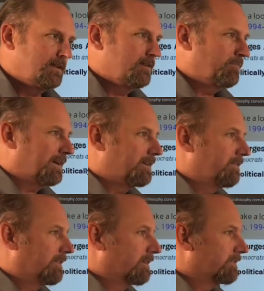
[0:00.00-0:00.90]
By
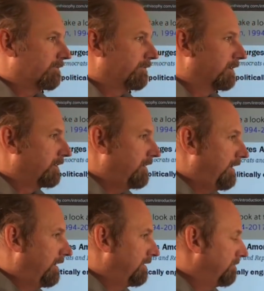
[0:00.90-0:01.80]

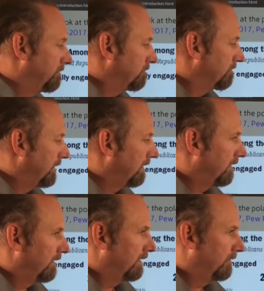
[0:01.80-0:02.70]
2014,
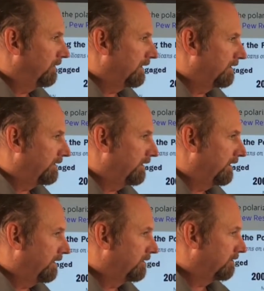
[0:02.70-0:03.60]
we can see an
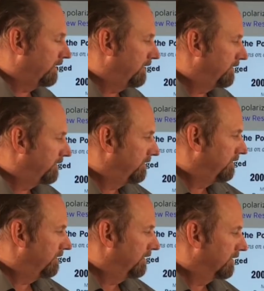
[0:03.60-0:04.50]
increase
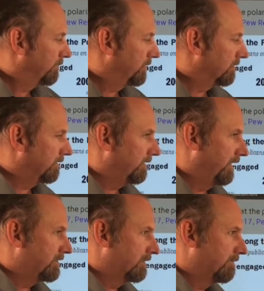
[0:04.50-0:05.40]
in the
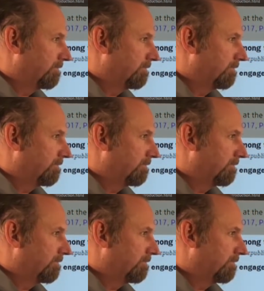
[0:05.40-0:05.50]
polarization